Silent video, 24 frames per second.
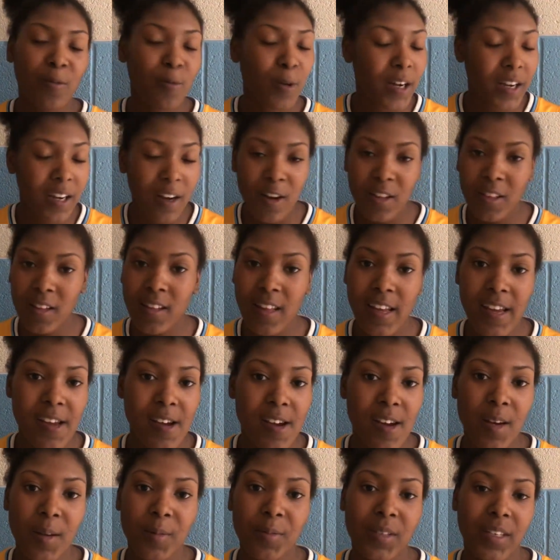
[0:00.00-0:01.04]
Work on the
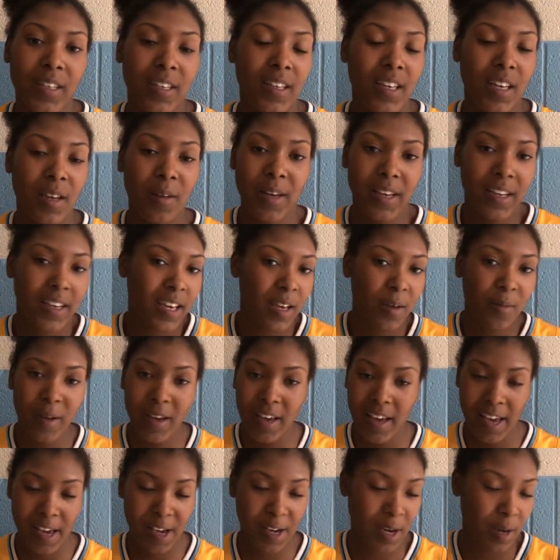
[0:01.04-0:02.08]
layups.
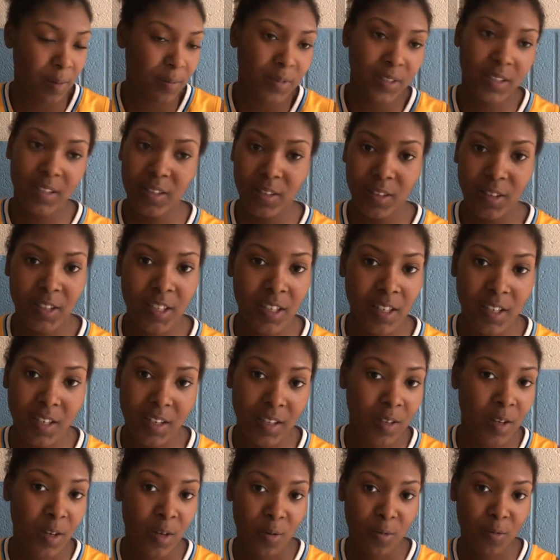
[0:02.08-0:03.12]
It comes
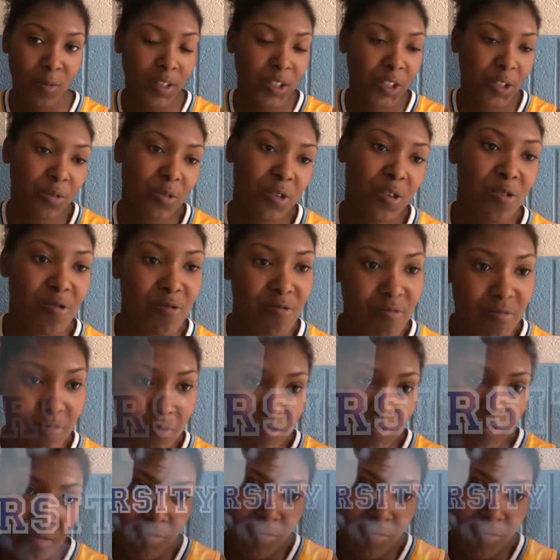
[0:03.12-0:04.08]
to what you do.